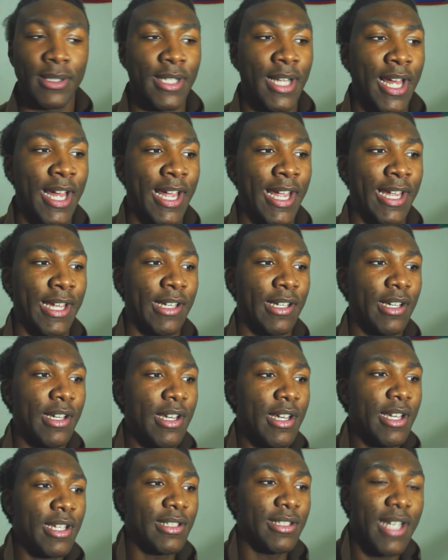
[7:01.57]
Like,
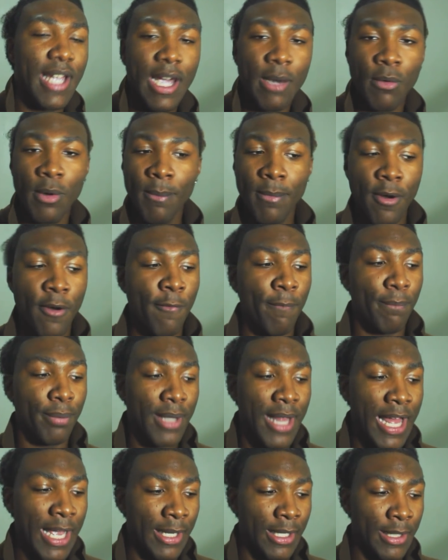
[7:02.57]
yeah, we're both
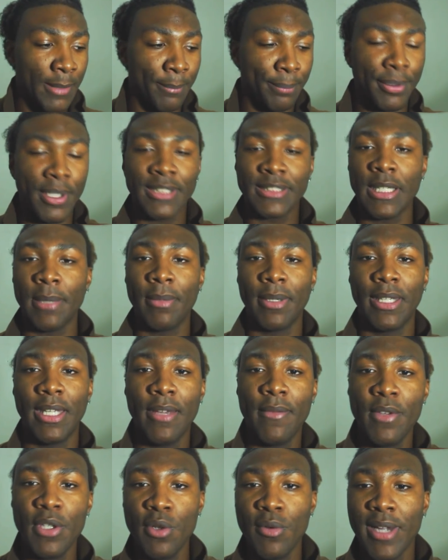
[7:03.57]
black, and plus I'm
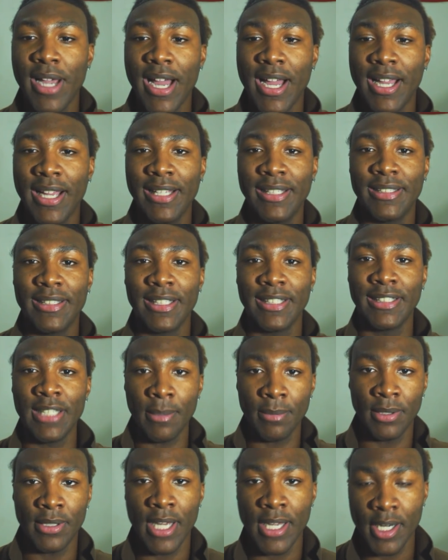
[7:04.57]
giving you guys
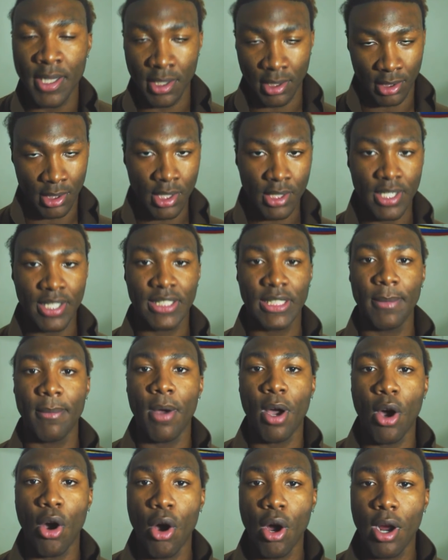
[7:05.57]
something out of the goodness
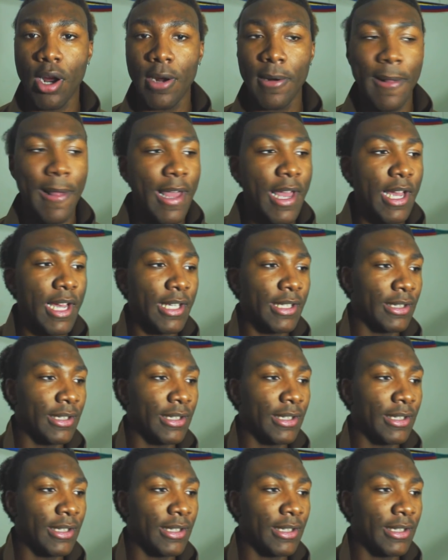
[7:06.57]
of my heart.